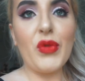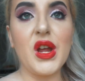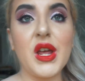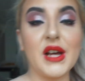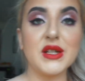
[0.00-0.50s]

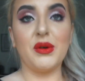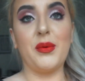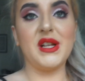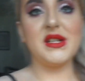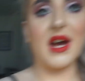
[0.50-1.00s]
Yeah, so we'll
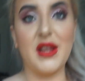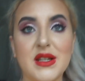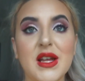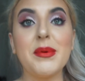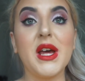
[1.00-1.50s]
wait and see how these
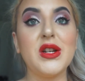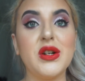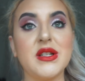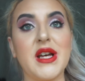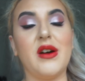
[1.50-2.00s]
cupcake
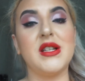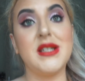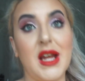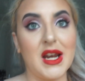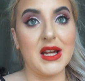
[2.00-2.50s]
turns out. It's
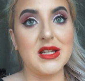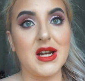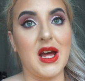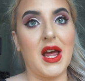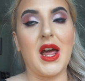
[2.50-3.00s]
date night
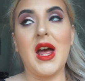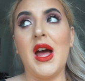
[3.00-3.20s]
tonight.